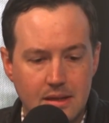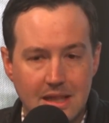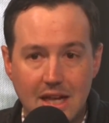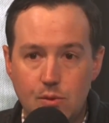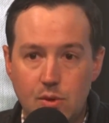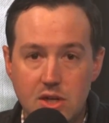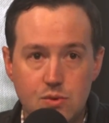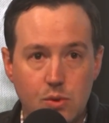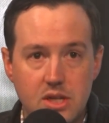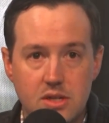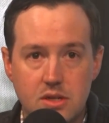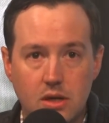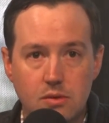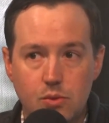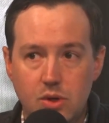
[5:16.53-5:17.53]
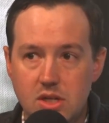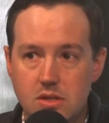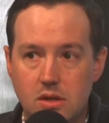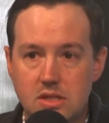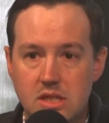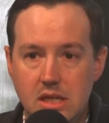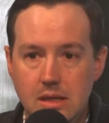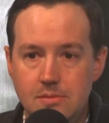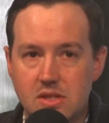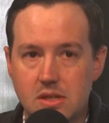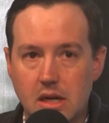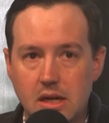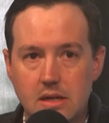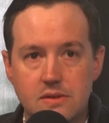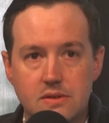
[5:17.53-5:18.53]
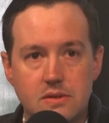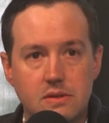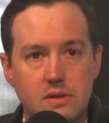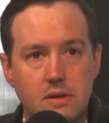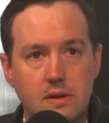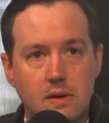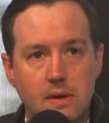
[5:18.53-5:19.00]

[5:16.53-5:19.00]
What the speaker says: Likewise, what is our team size?